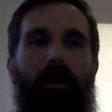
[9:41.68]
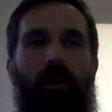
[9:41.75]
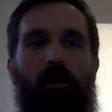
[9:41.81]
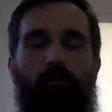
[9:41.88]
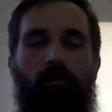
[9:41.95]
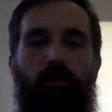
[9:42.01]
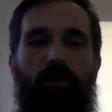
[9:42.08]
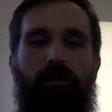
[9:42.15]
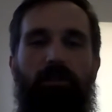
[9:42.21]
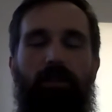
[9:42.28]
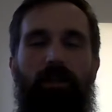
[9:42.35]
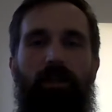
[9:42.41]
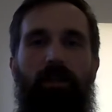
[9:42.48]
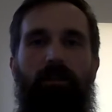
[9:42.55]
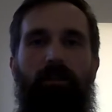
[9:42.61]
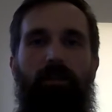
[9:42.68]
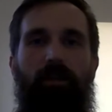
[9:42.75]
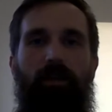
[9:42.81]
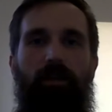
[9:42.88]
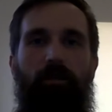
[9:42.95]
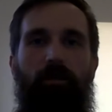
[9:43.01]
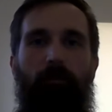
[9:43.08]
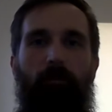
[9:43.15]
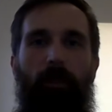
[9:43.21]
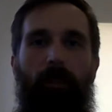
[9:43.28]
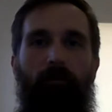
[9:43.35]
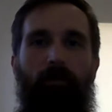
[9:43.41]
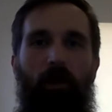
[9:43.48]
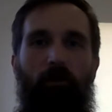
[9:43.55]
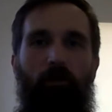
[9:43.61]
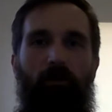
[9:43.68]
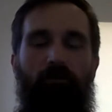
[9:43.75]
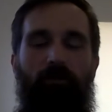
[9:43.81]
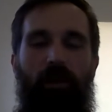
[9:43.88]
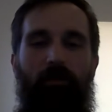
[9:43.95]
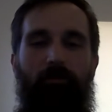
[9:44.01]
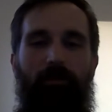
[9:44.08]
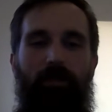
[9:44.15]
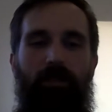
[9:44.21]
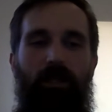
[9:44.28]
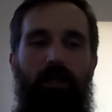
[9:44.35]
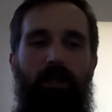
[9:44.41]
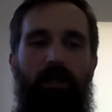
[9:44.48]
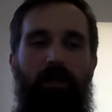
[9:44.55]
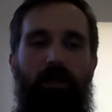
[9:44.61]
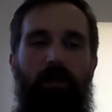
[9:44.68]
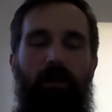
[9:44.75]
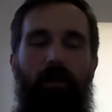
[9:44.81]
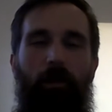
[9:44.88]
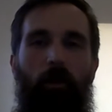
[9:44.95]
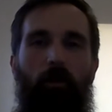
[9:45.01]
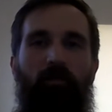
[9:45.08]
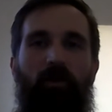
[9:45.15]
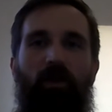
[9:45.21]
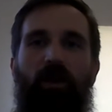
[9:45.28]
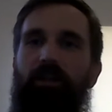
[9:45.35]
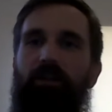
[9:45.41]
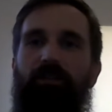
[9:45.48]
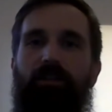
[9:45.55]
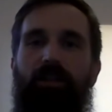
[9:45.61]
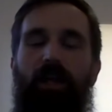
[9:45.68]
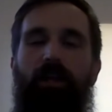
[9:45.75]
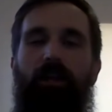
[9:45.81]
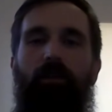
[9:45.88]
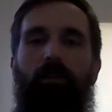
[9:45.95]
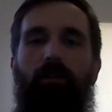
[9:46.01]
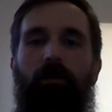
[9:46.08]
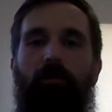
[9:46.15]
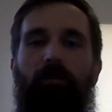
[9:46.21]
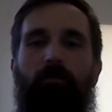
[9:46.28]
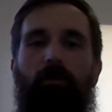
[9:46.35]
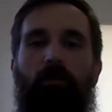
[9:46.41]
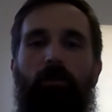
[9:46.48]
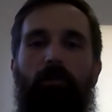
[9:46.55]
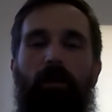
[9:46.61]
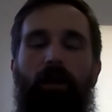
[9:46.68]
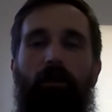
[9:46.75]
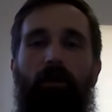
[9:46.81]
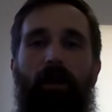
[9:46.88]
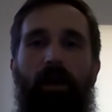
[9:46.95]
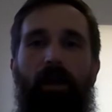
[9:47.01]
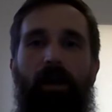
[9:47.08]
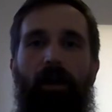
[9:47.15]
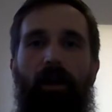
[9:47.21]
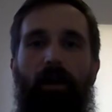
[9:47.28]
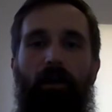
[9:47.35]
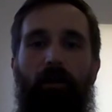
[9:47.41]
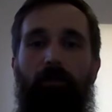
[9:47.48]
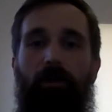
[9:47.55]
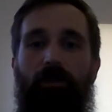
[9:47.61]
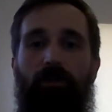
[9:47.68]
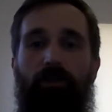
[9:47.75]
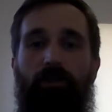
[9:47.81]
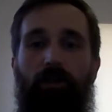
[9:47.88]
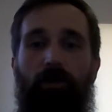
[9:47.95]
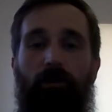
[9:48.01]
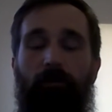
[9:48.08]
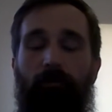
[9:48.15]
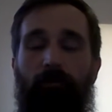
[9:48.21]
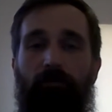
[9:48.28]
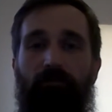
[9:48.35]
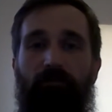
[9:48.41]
I hope you can see the power of vitamin D. I hope you understand a little bit more about how to make sure